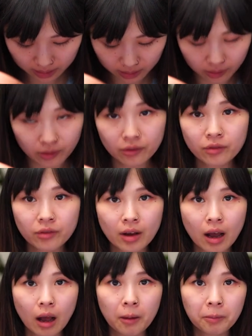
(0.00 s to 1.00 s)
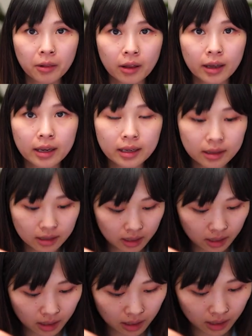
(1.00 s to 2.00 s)
of applying
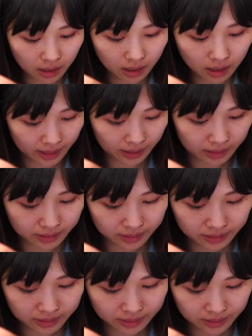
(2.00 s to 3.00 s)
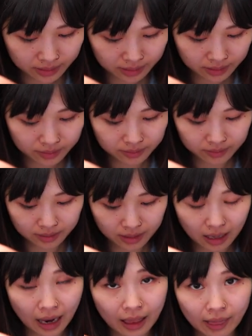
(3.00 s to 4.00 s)
the, I guess,
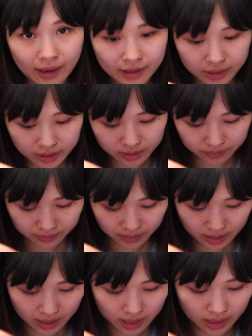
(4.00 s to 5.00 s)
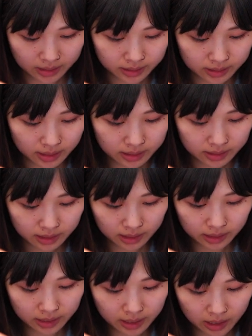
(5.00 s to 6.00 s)
eyeliner. And it says to
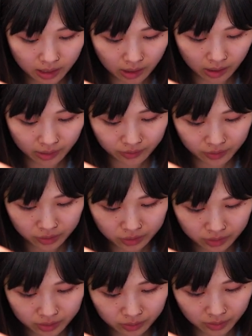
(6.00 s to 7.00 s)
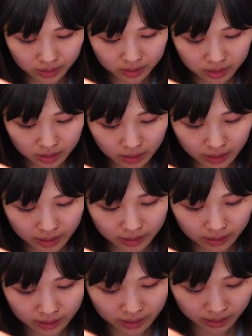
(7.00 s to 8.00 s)
clean it off, you just want to
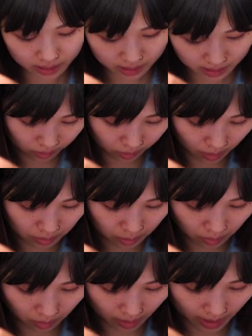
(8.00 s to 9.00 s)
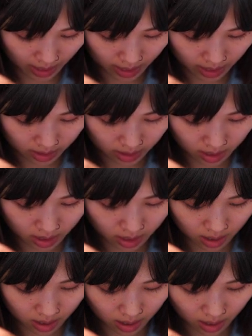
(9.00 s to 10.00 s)
lightly scrub away
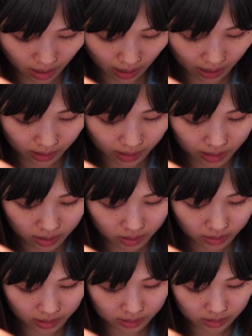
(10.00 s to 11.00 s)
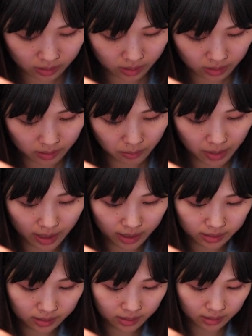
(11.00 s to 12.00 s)
the eyeliner that's on the
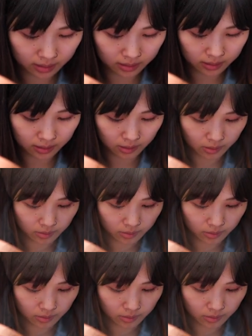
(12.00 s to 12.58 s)
bands. And so,